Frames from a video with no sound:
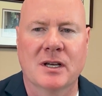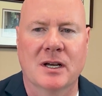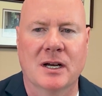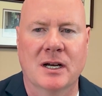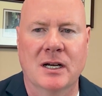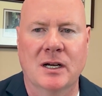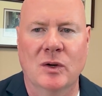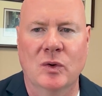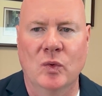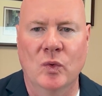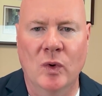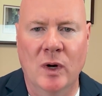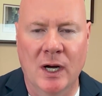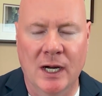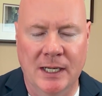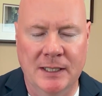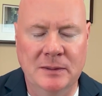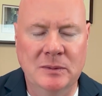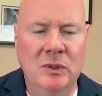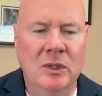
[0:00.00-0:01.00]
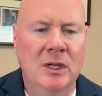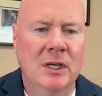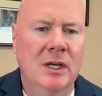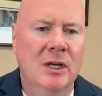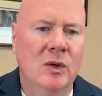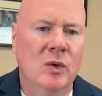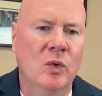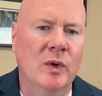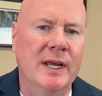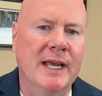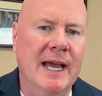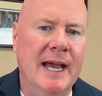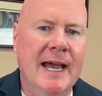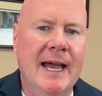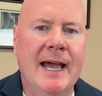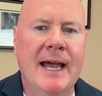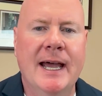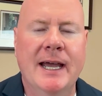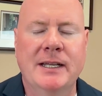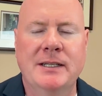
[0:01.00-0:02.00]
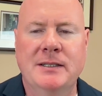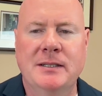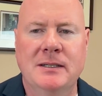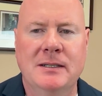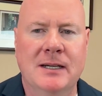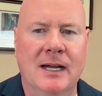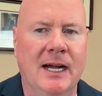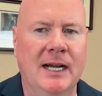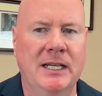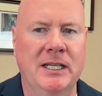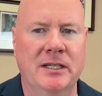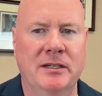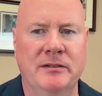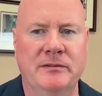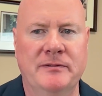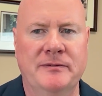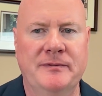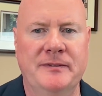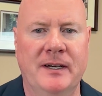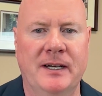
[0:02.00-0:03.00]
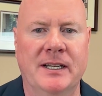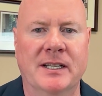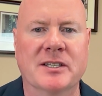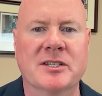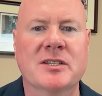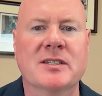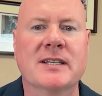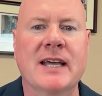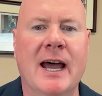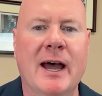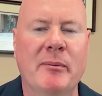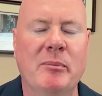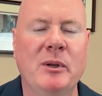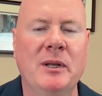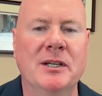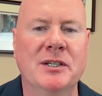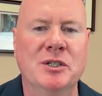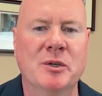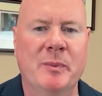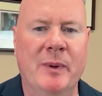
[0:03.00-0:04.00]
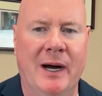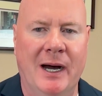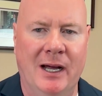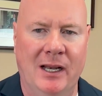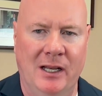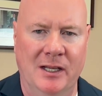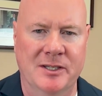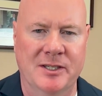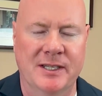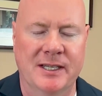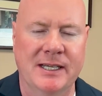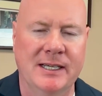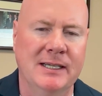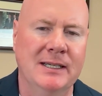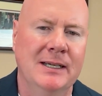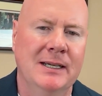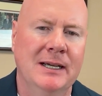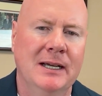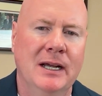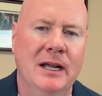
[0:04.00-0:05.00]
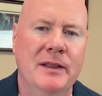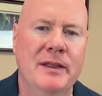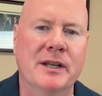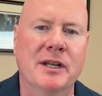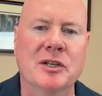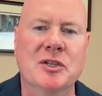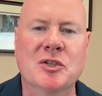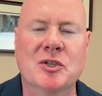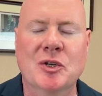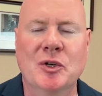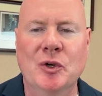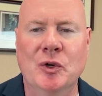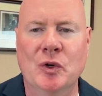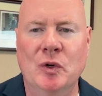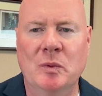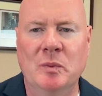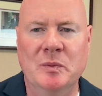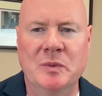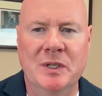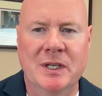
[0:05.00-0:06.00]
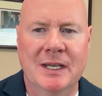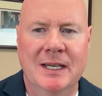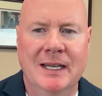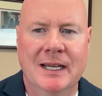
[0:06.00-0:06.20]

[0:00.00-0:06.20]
One, we had kind of an established policy that assumed